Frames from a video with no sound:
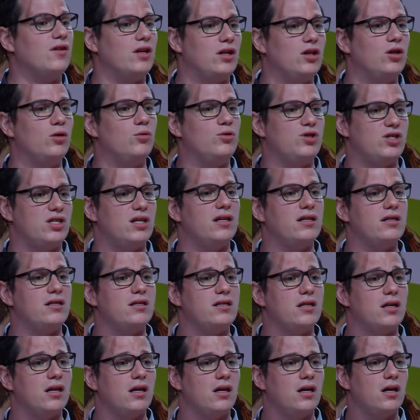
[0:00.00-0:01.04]
the
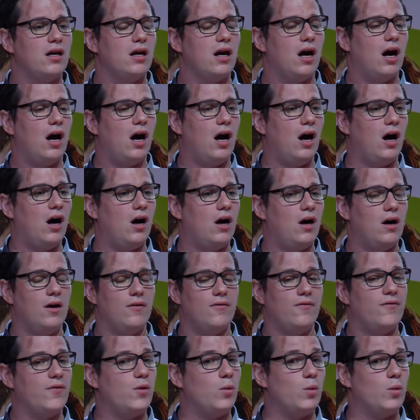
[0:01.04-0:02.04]
uses of